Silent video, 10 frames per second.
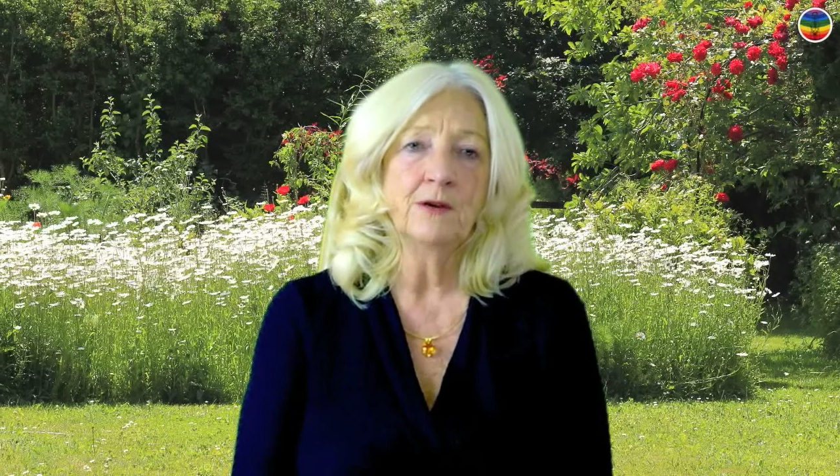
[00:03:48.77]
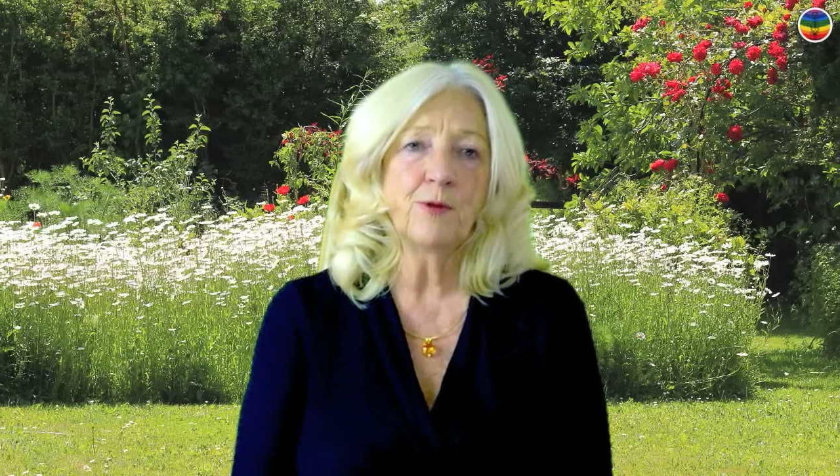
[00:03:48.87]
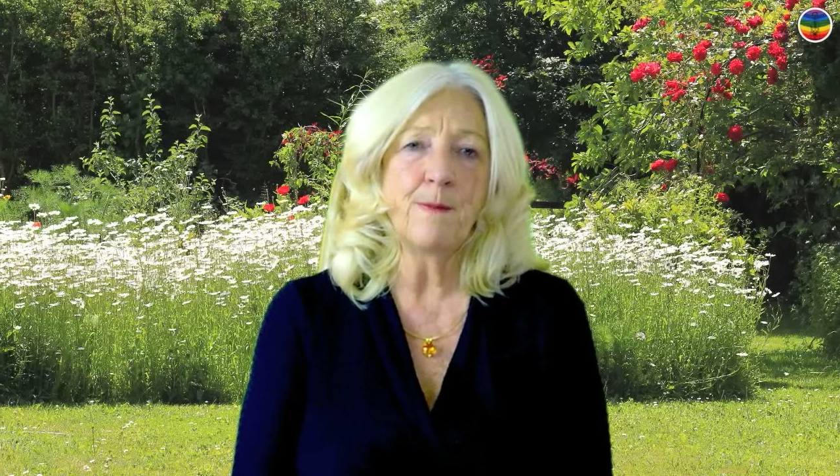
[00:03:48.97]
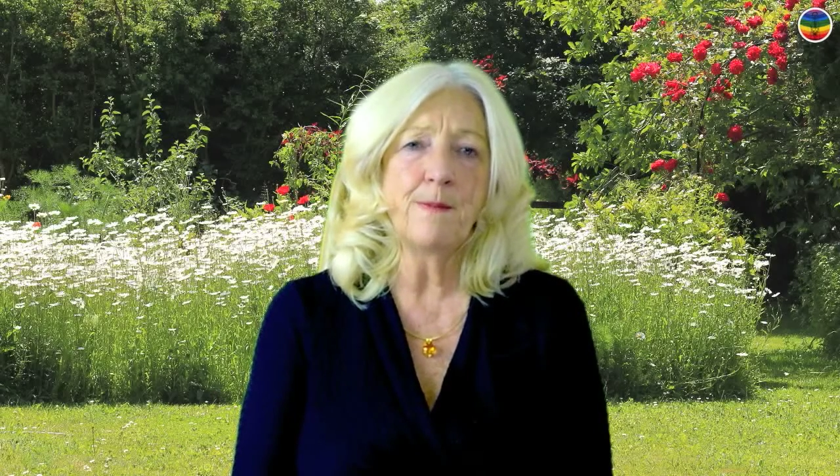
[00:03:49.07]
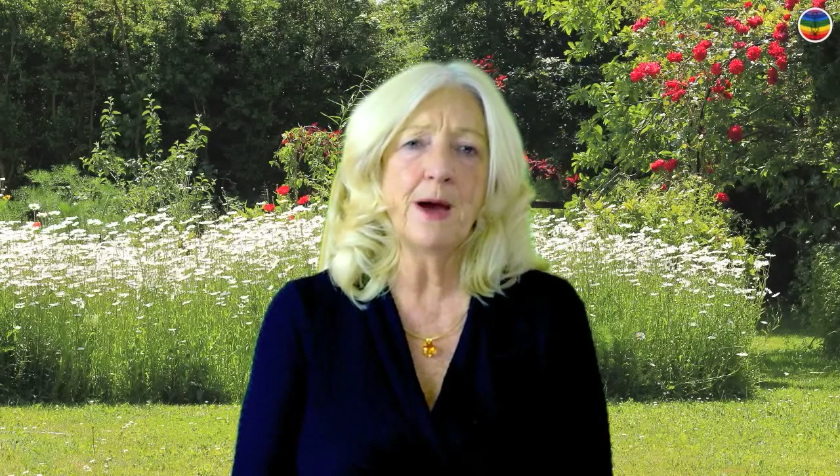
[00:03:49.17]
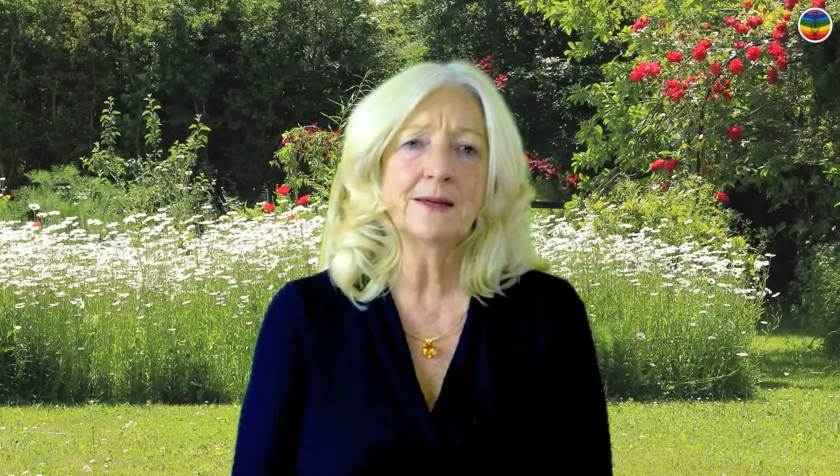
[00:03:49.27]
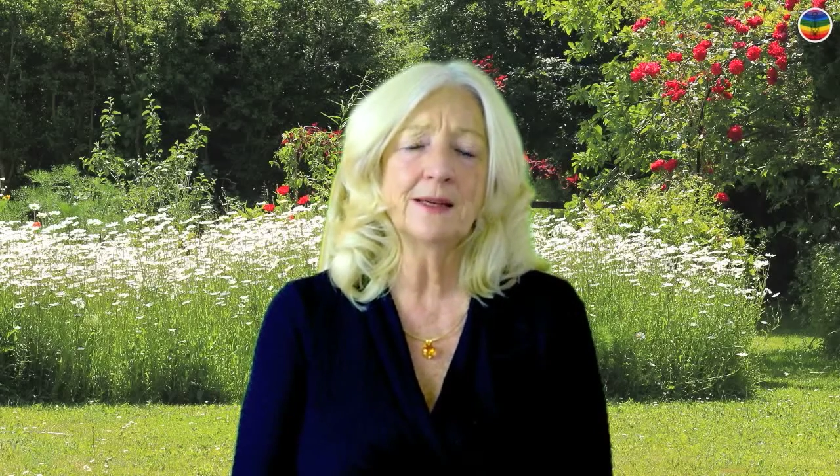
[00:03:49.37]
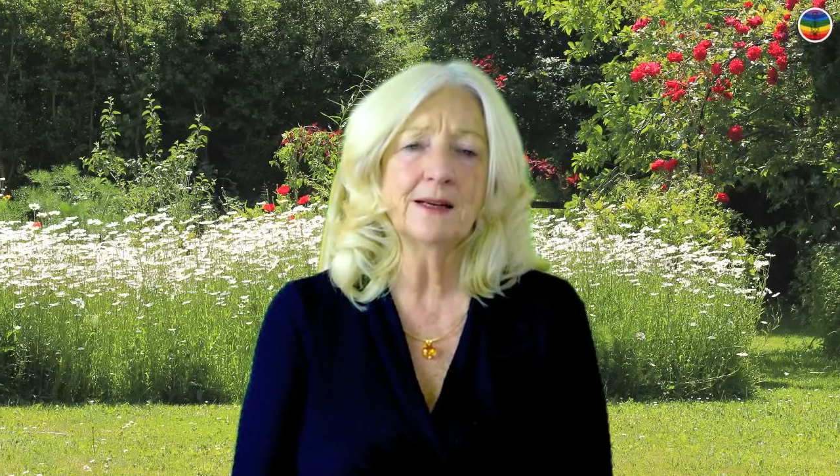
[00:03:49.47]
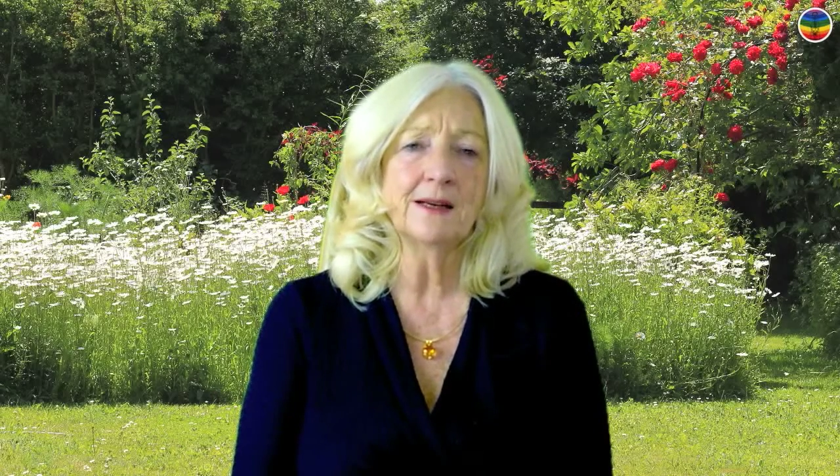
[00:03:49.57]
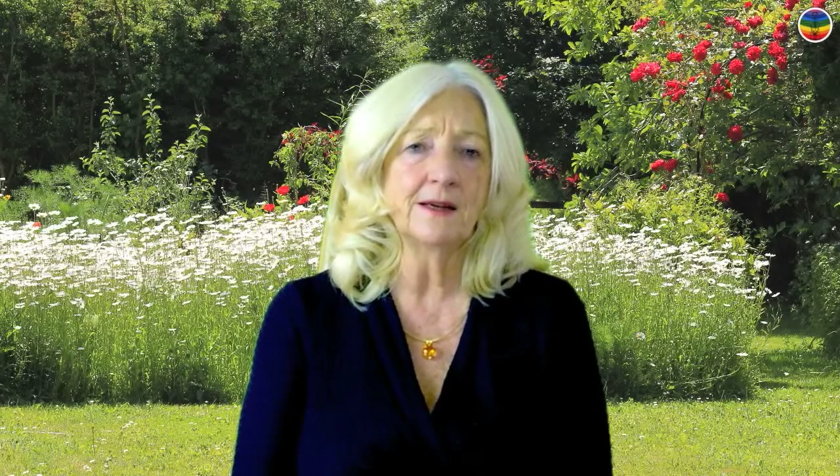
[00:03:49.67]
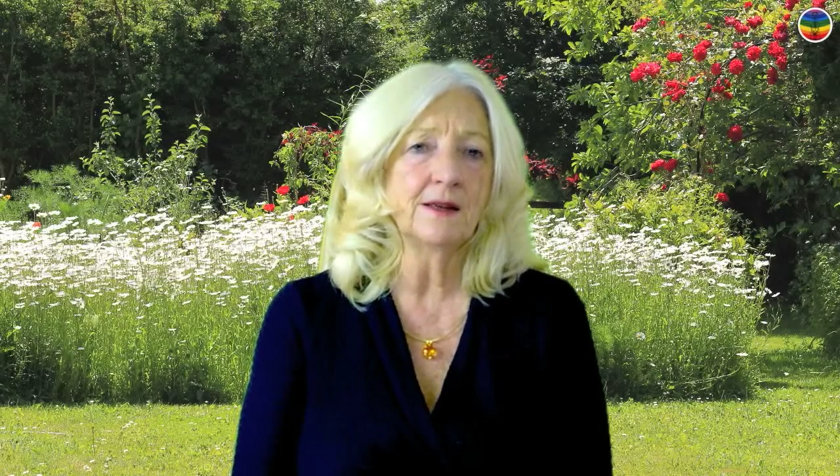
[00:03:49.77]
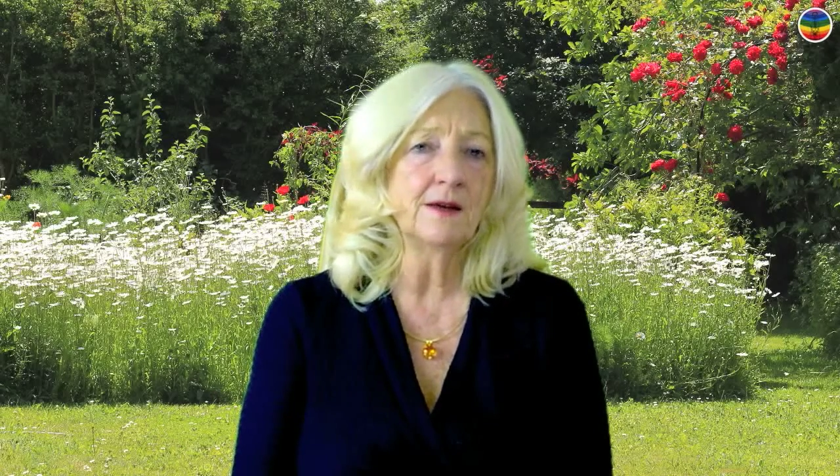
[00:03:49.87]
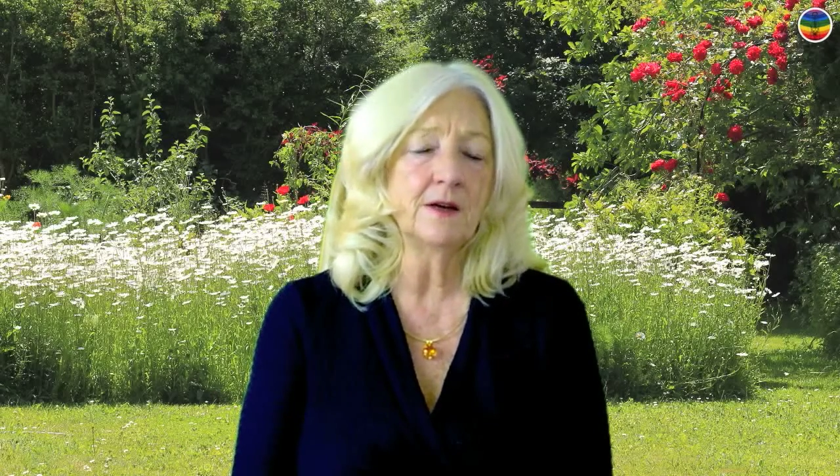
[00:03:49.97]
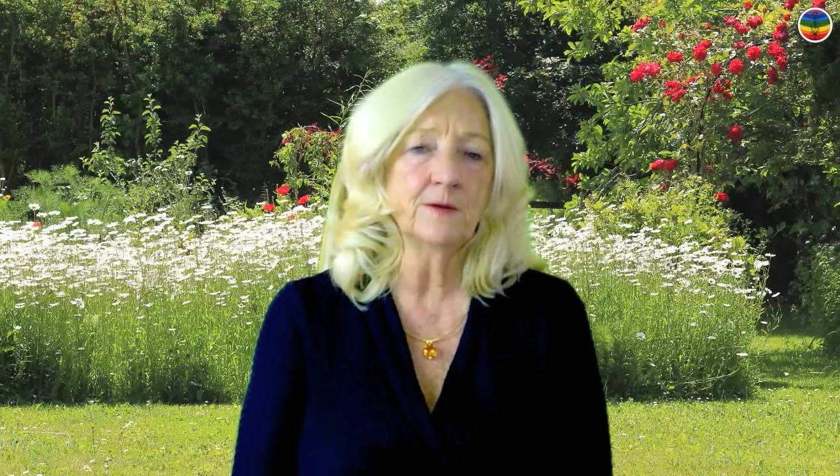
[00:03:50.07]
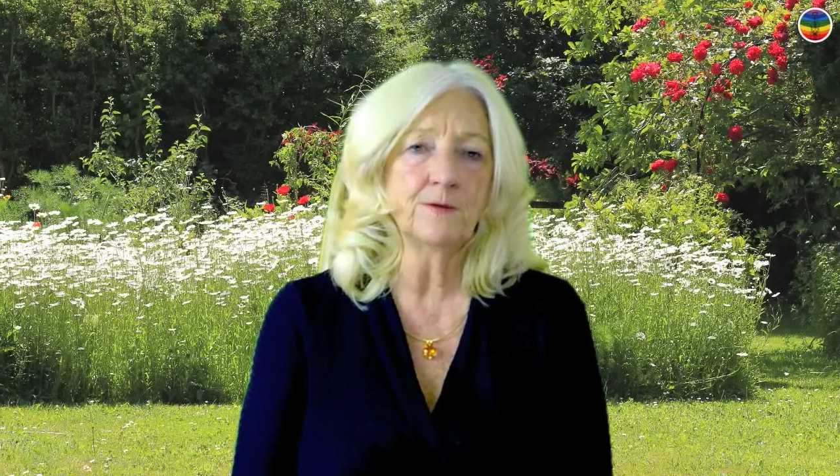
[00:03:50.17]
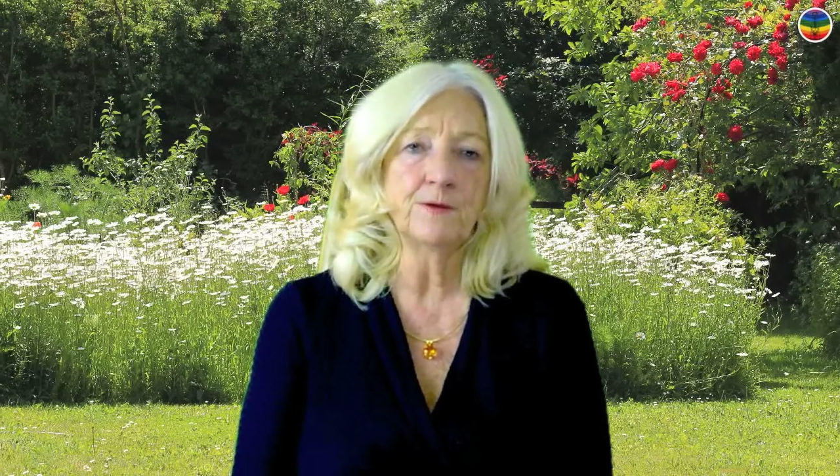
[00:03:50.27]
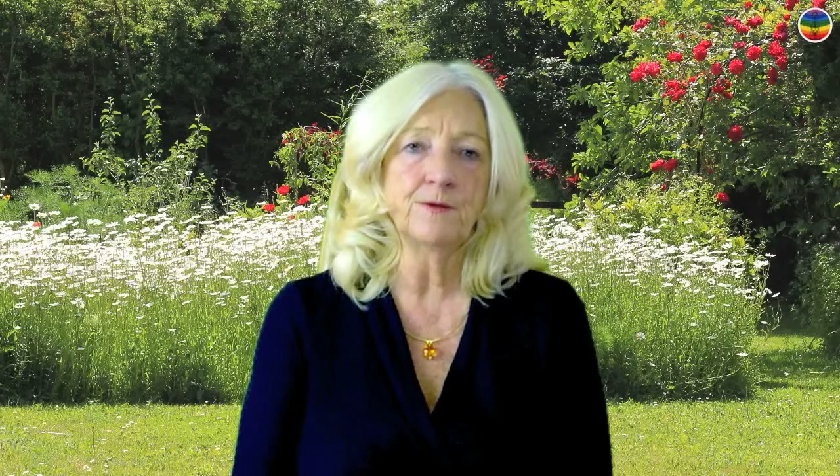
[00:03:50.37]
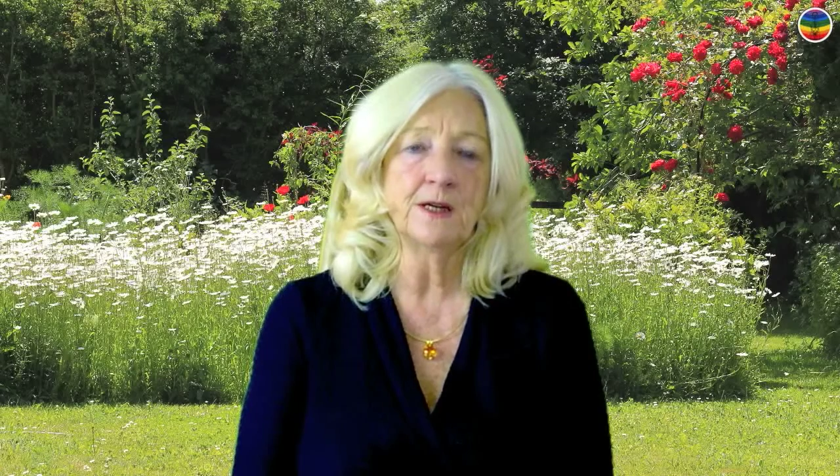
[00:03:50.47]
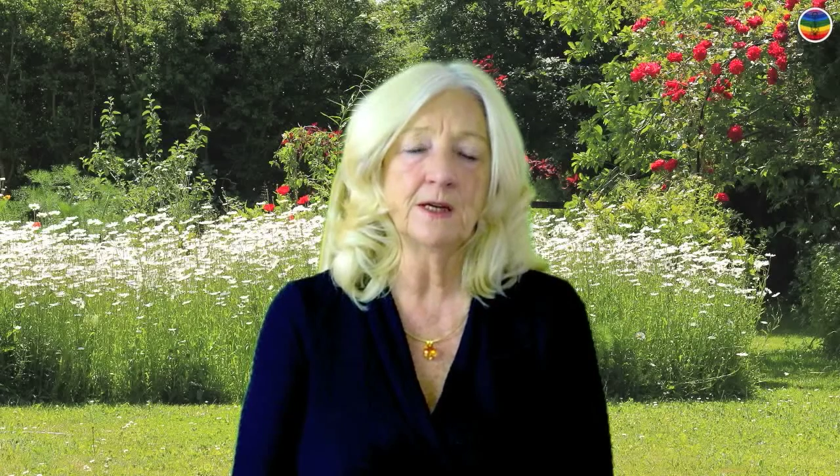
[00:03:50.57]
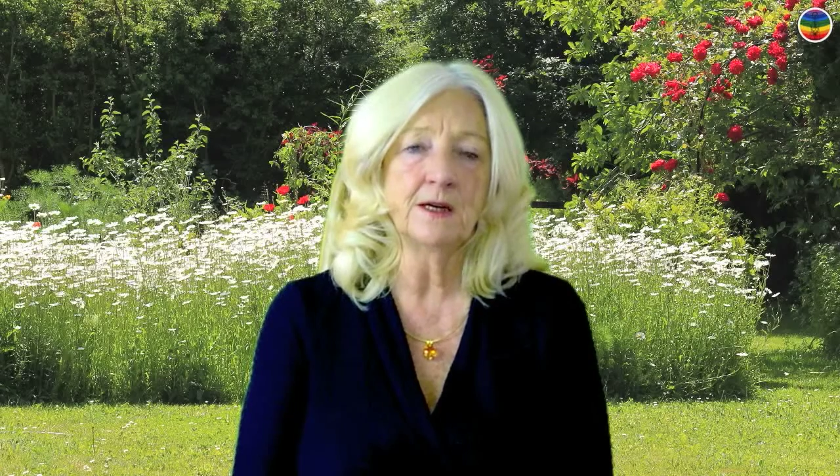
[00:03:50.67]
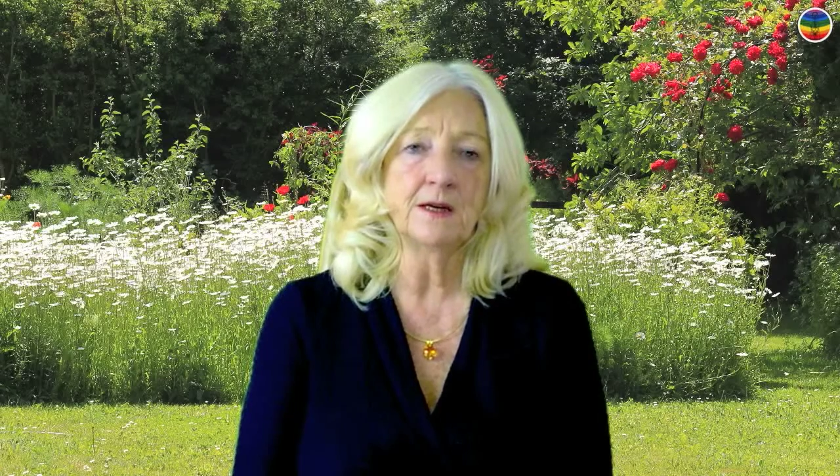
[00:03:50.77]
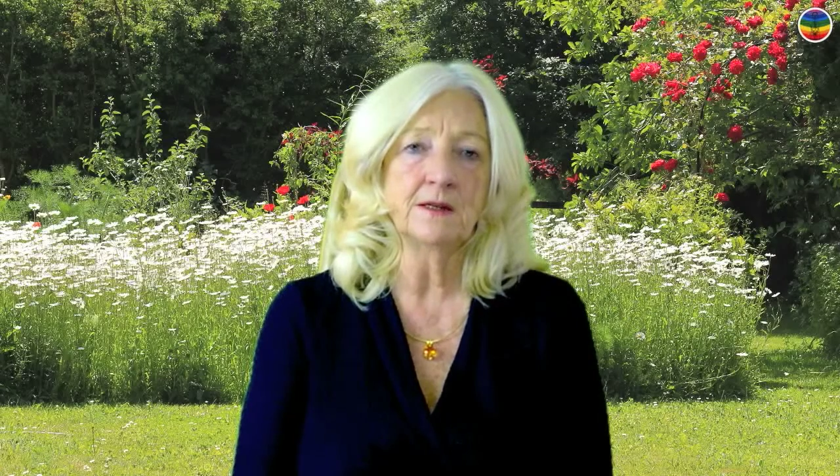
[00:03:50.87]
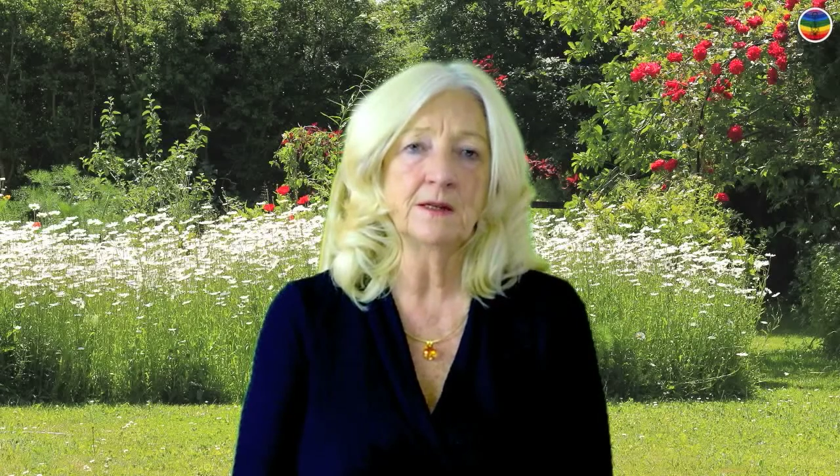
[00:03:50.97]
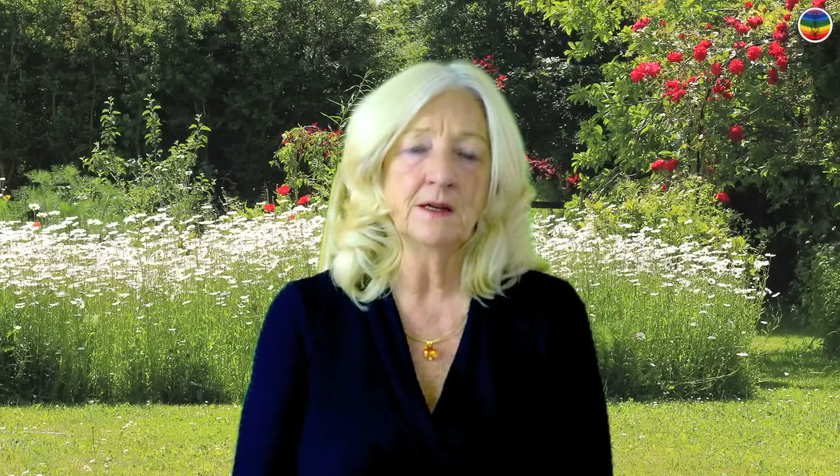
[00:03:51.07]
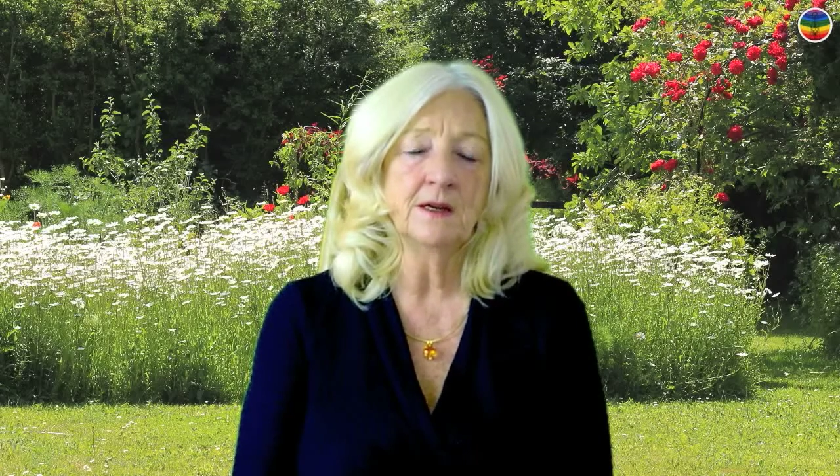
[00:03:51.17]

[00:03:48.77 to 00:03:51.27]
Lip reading: dramatically in the last 50 years.